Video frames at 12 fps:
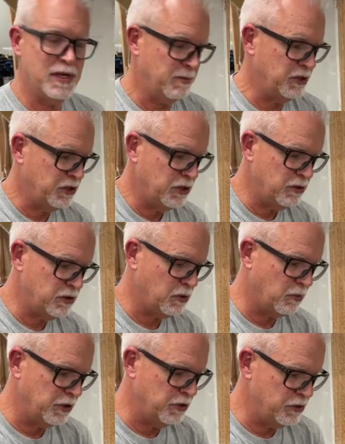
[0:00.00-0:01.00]
number 2, so
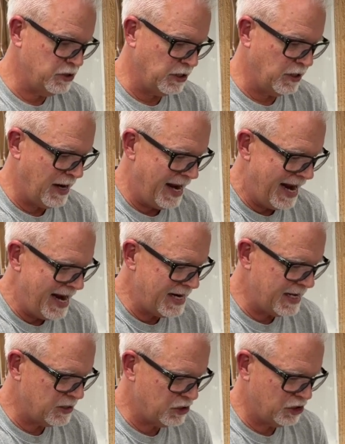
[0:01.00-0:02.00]
we're using our
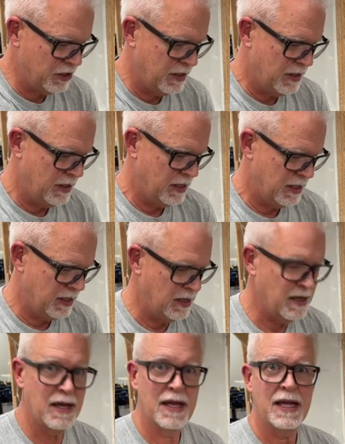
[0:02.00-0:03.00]
8-inch
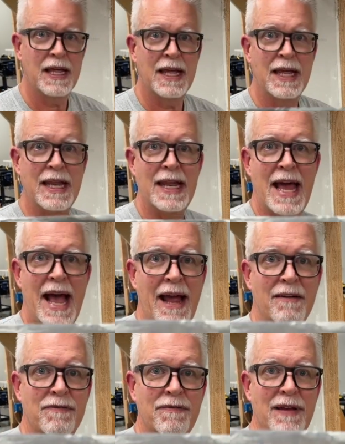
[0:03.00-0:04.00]
knife.